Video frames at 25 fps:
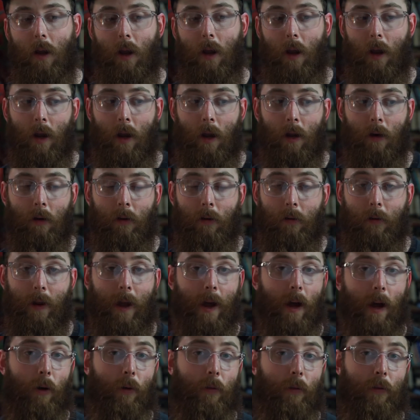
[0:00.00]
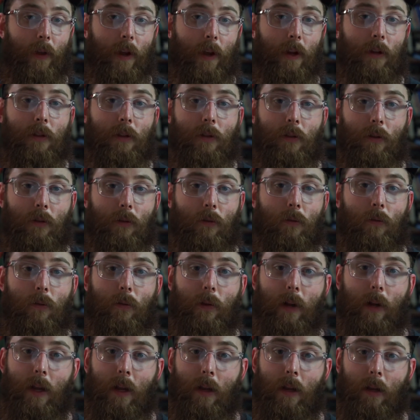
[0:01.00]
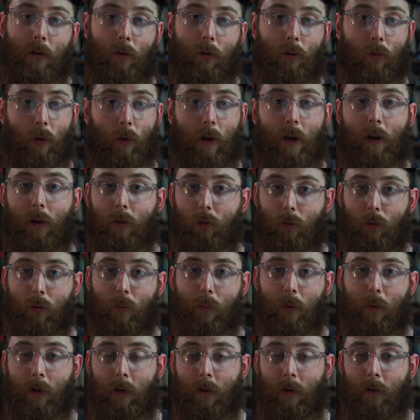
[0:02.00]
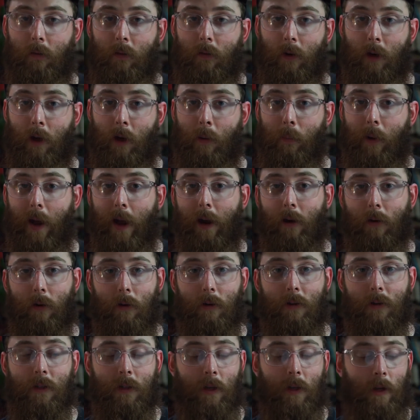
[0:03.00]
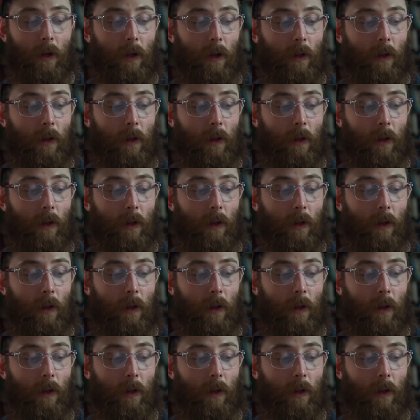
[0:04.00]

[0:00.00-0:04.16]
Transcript: and now, thanks to a great group of backers,